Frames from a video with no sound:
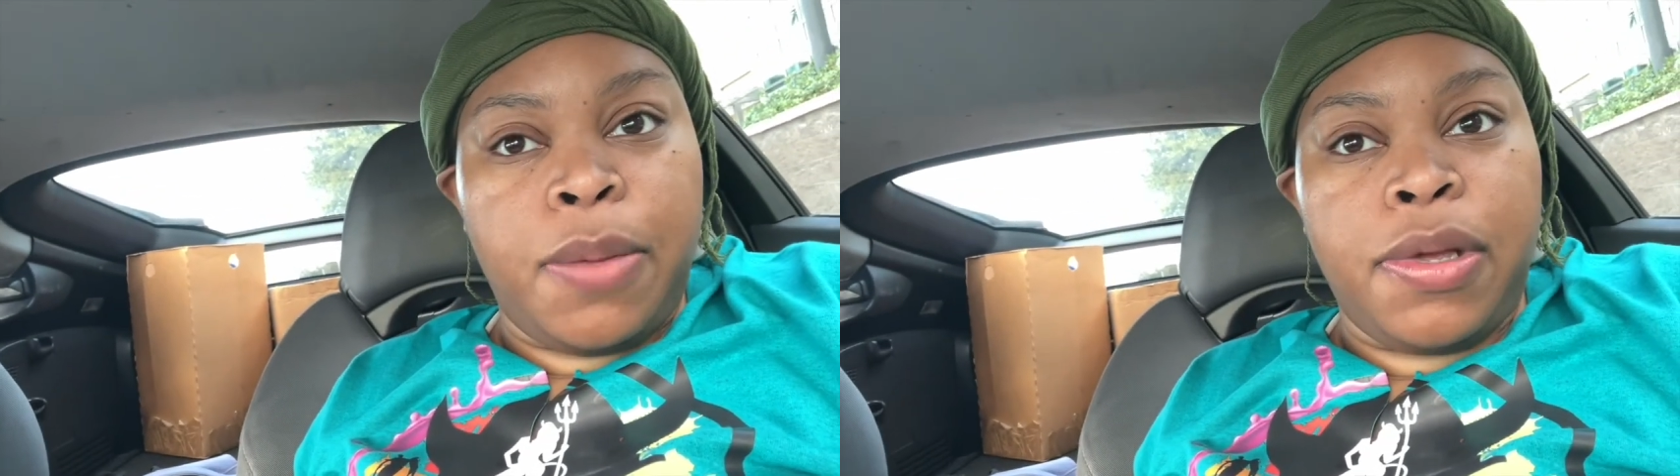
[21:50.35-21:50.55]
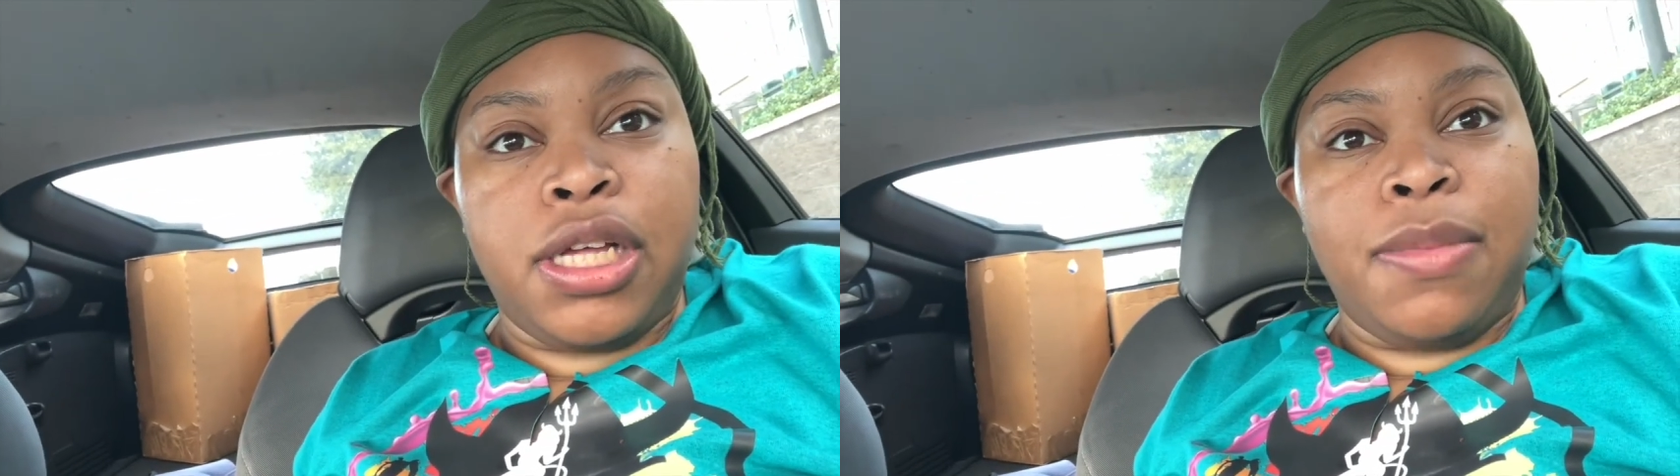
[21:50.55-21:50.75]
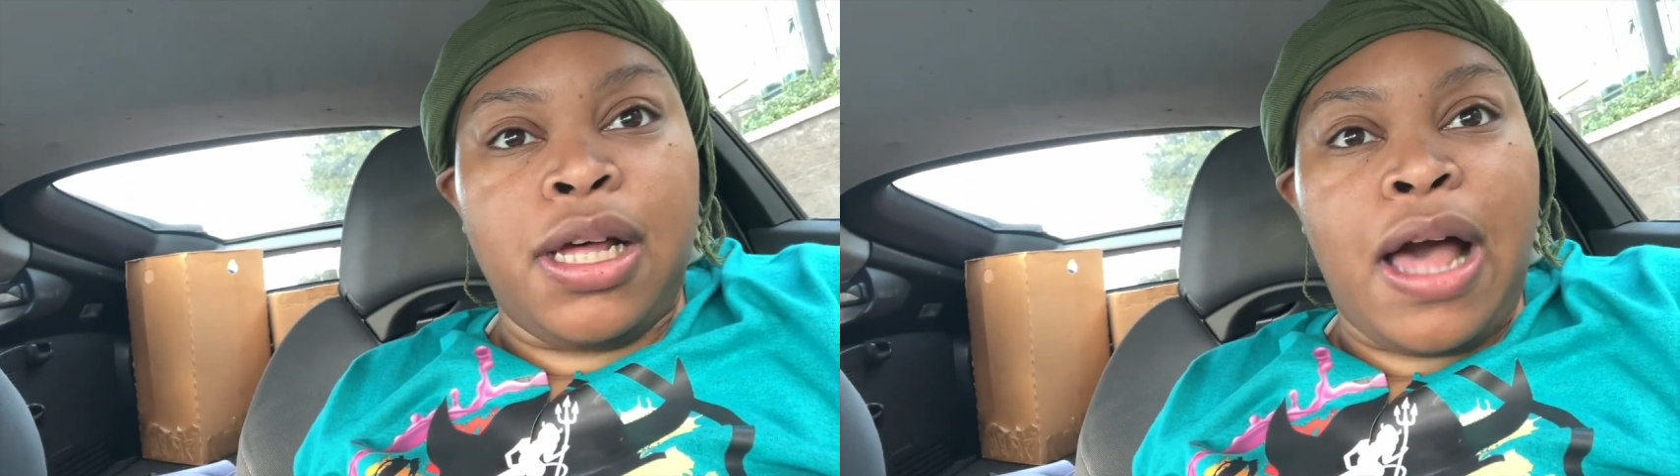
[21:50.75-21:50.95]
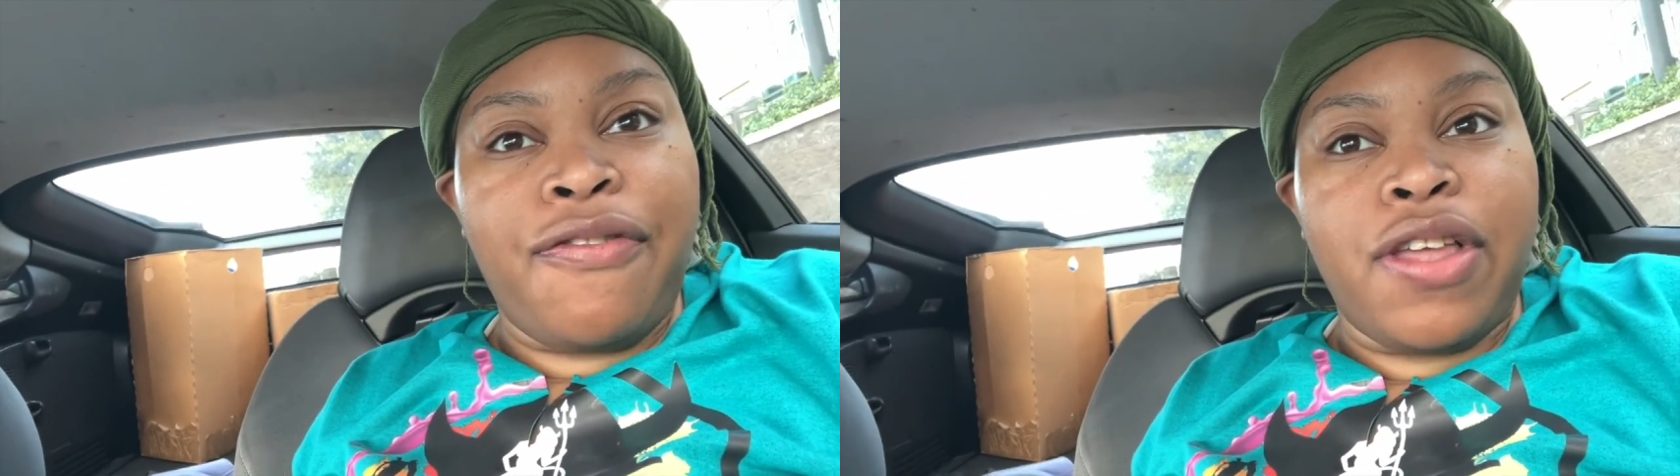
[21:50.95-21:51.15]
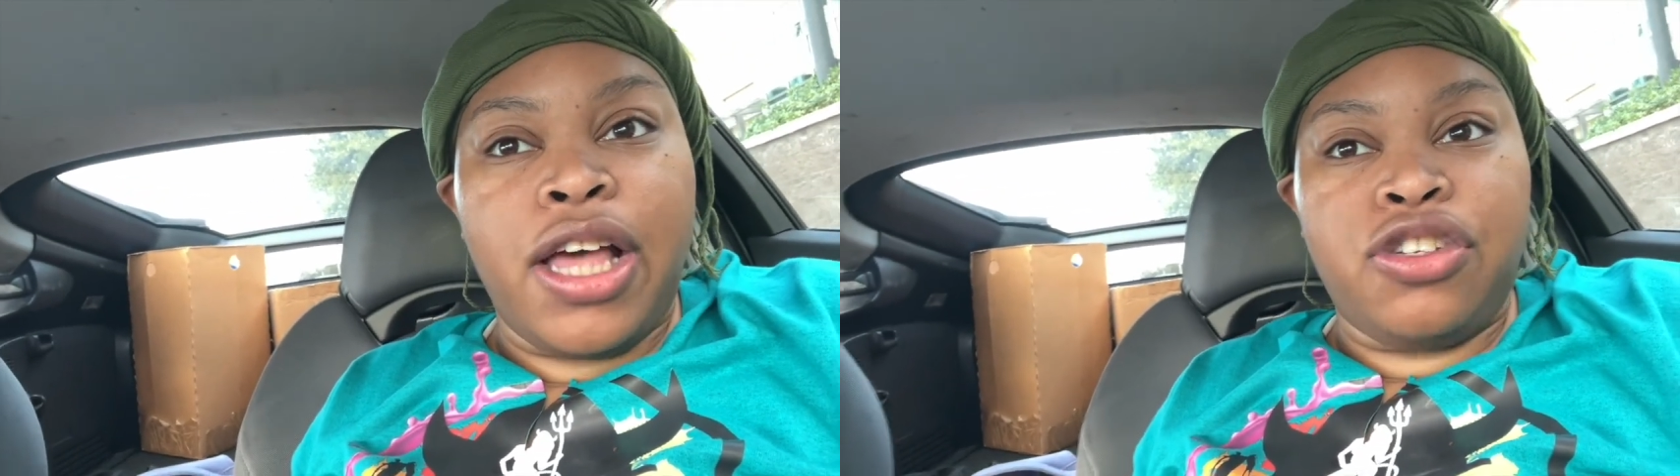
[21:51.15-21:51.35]
because
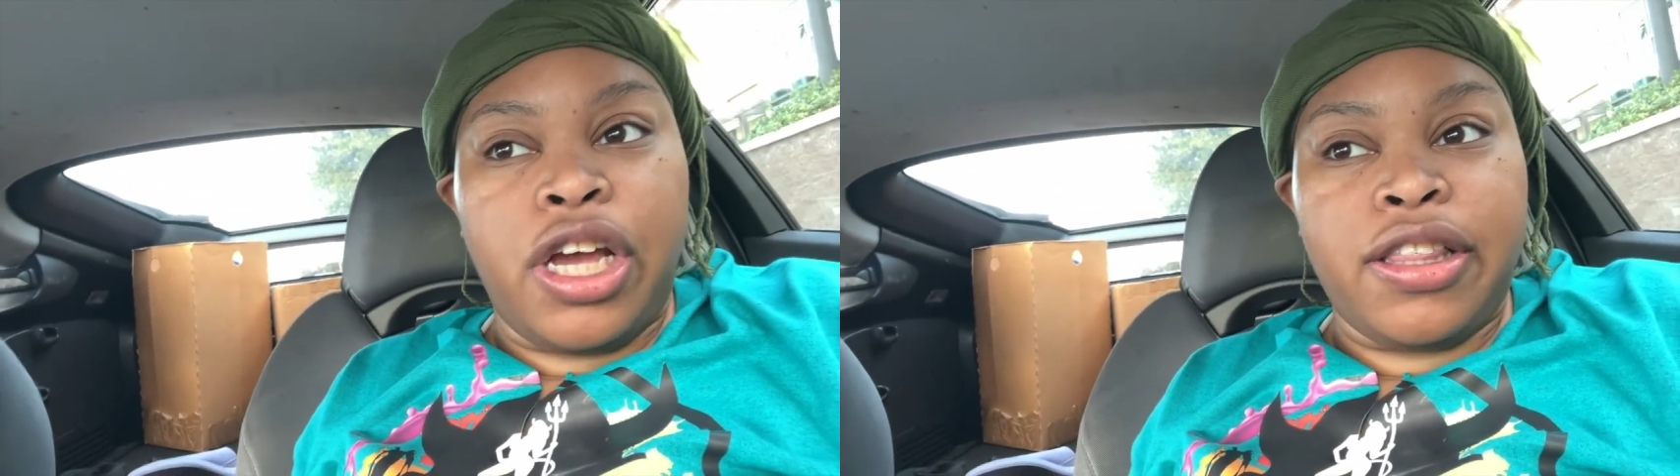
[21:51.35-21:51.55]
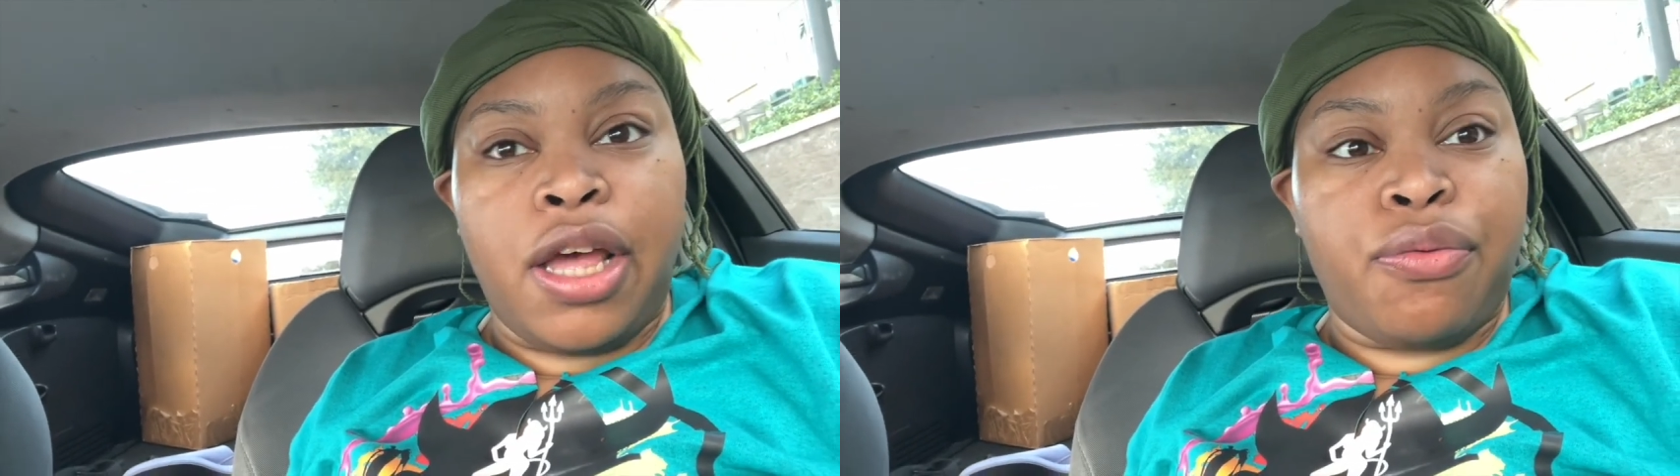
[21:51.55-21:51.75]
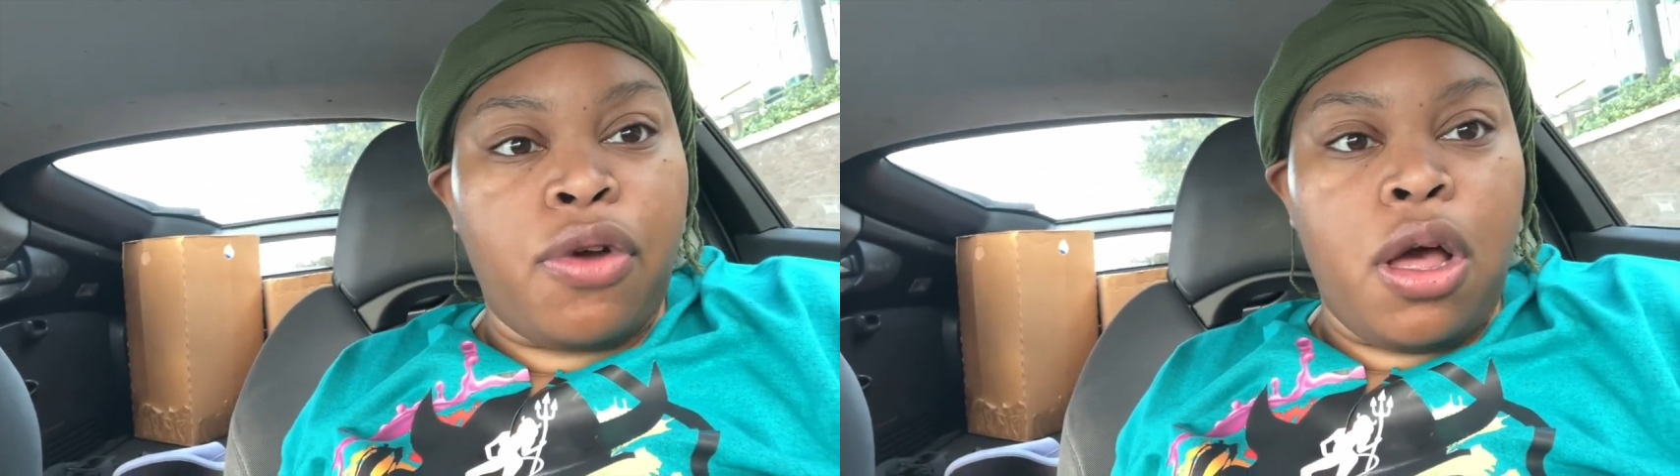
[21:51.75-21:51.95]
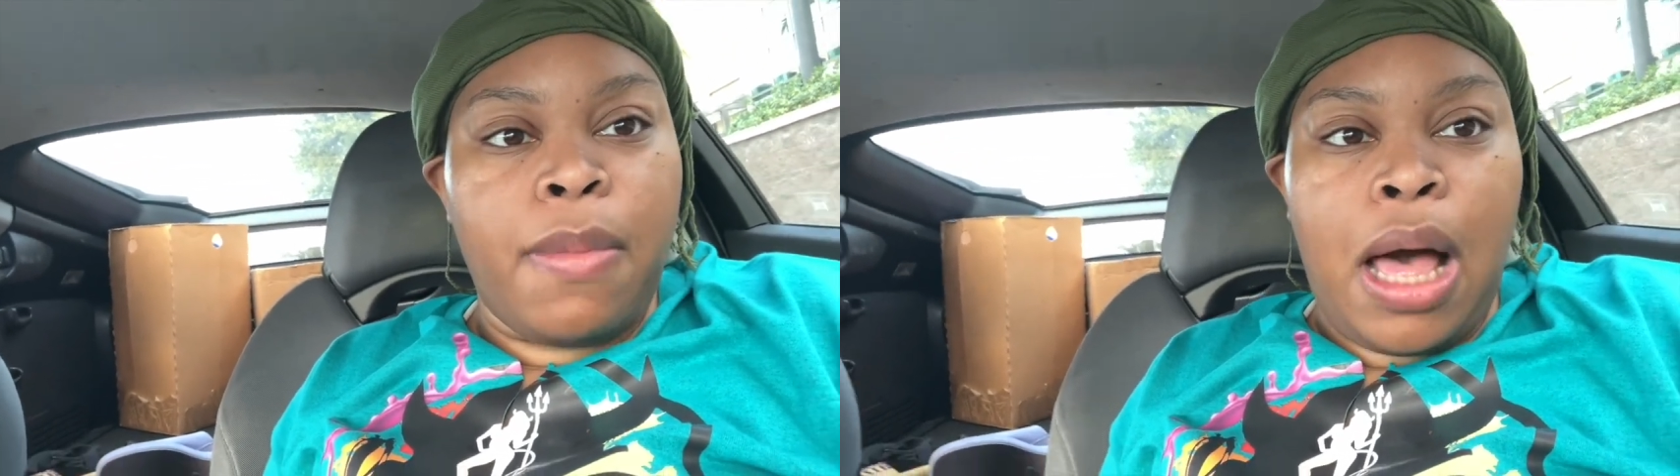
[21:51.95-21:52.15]
after I drank that rum,